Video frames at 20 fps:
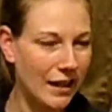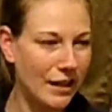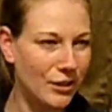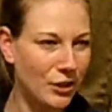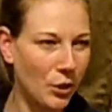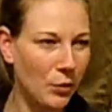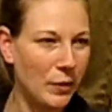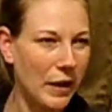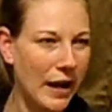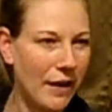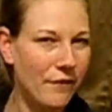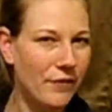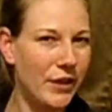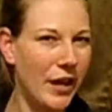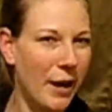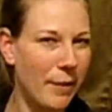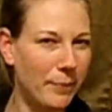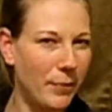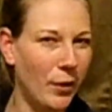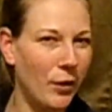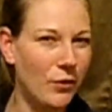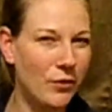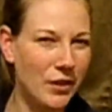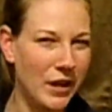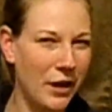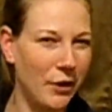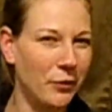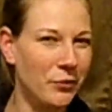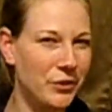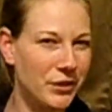I don't have that part
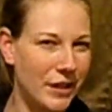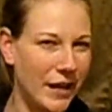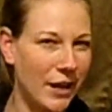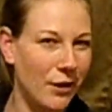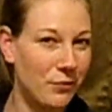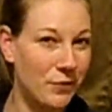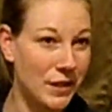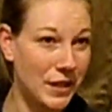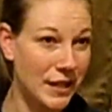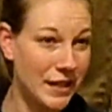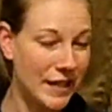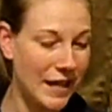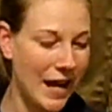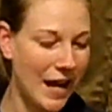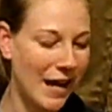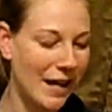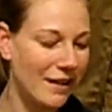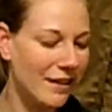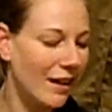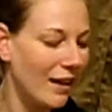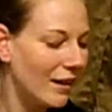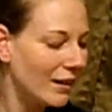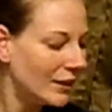nailed down yet,